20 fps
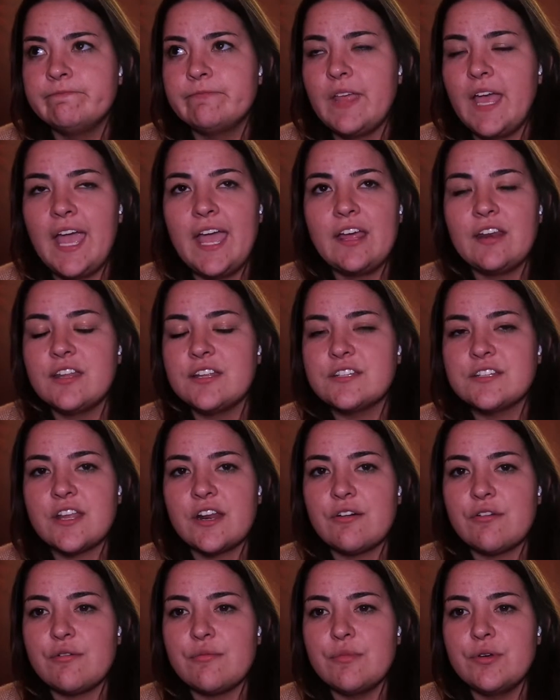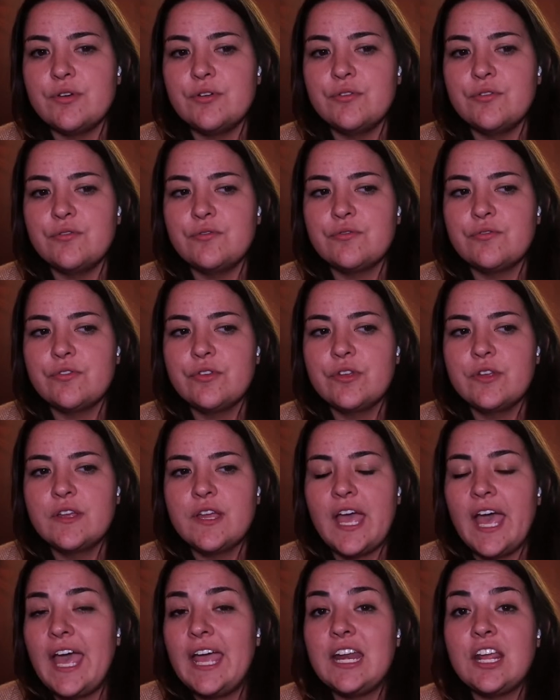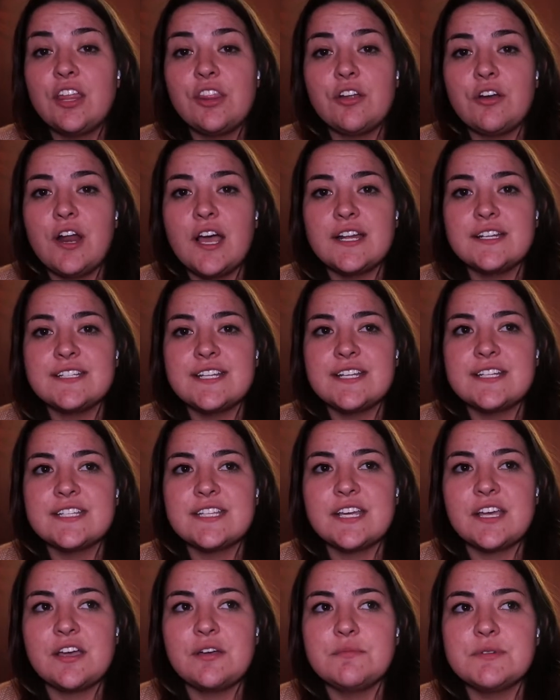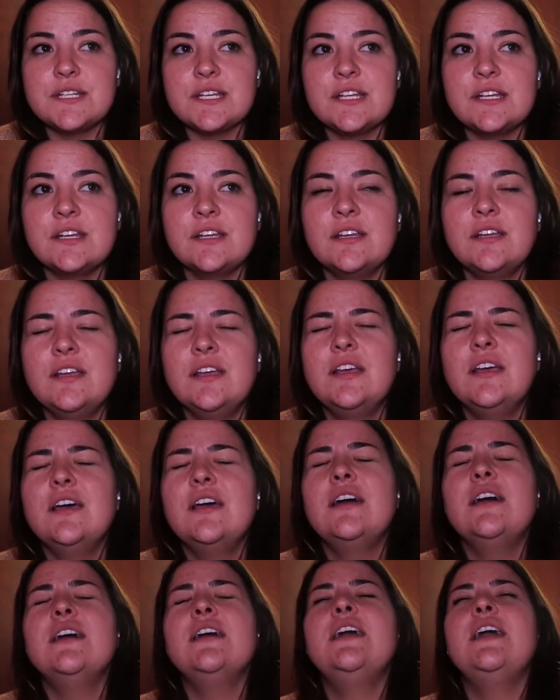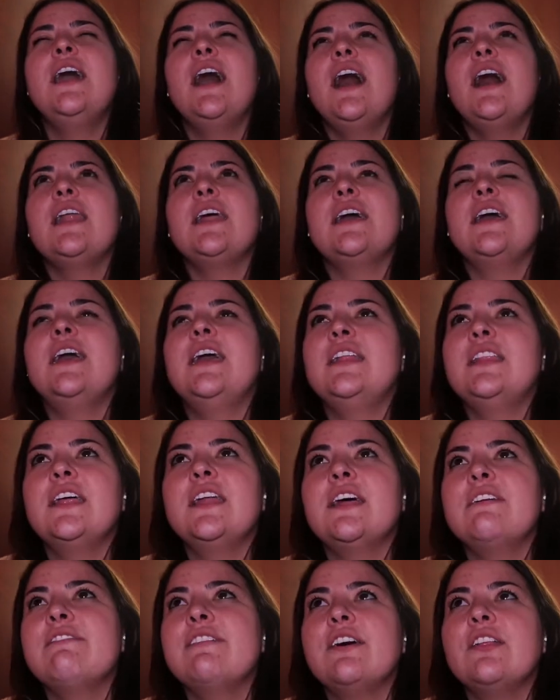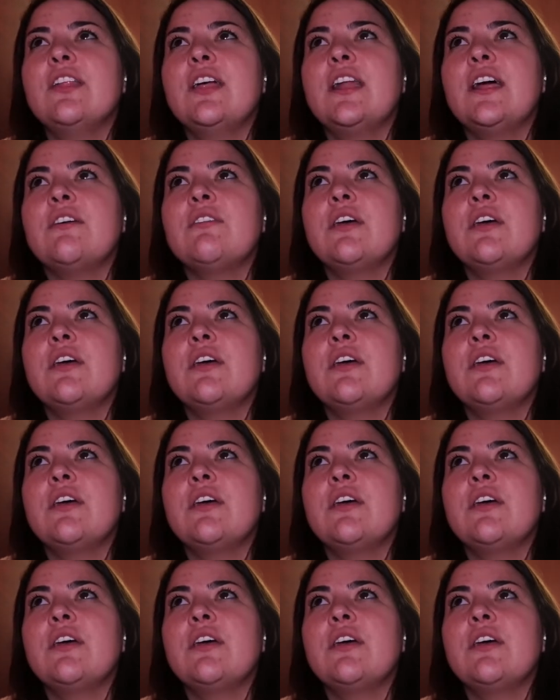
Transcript: And it's going to remove any other nonsense that comes in. God, I hate that I found that out